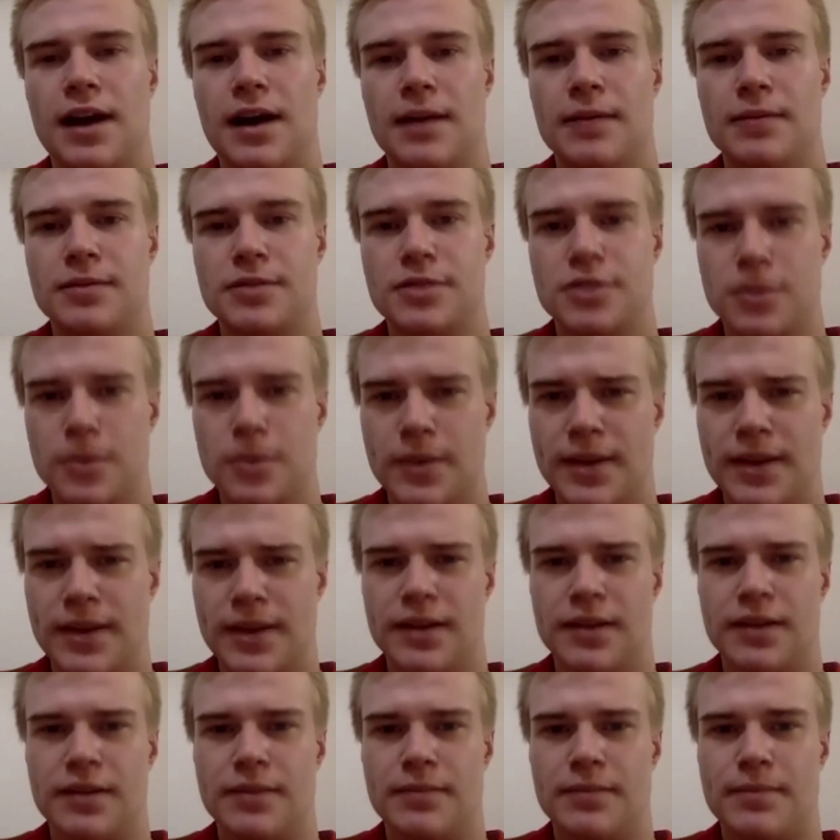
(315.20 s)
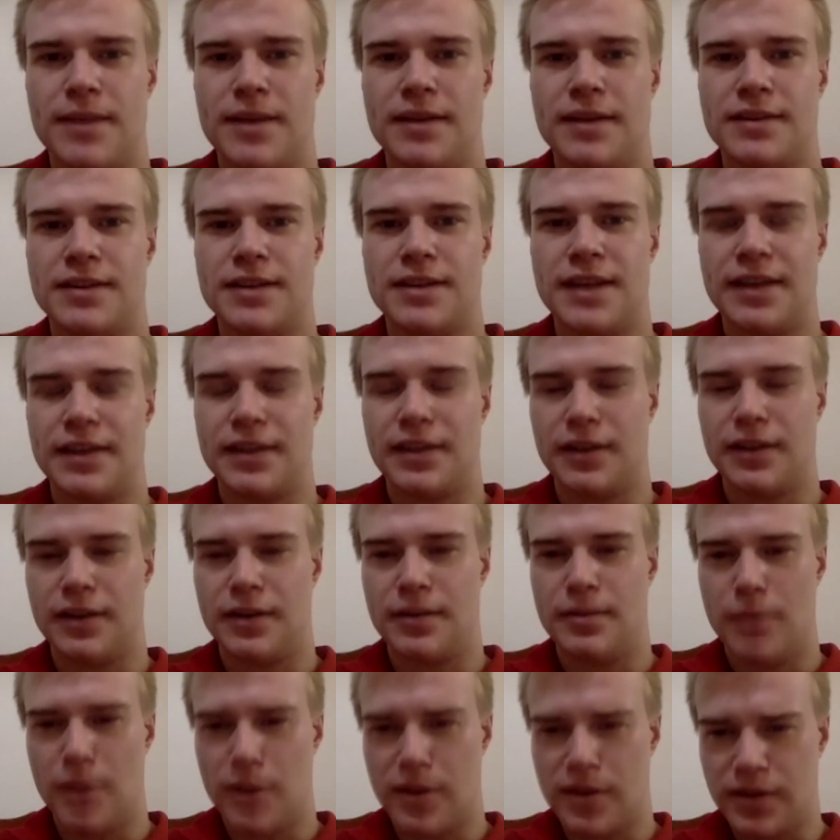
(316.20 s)
doing to get the
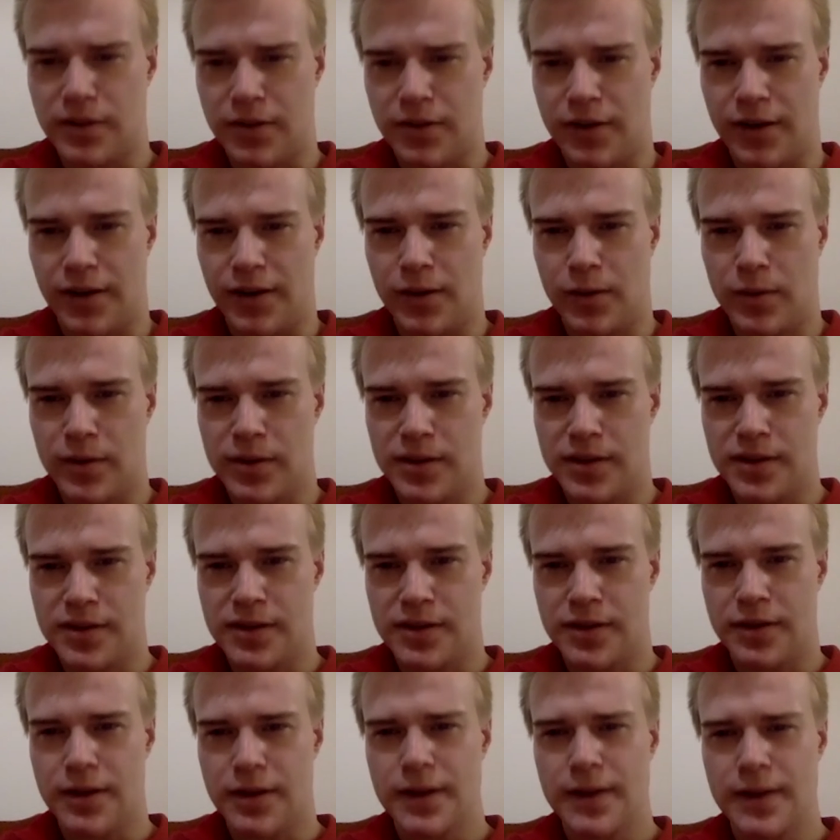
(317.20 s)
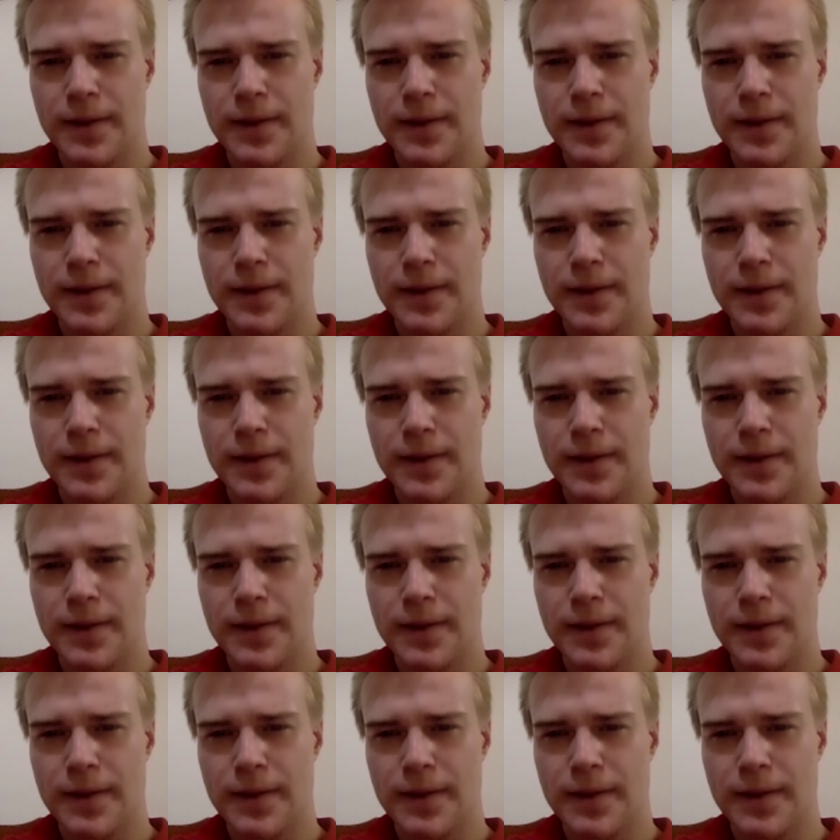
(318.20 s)
most credit? Was it, sorry?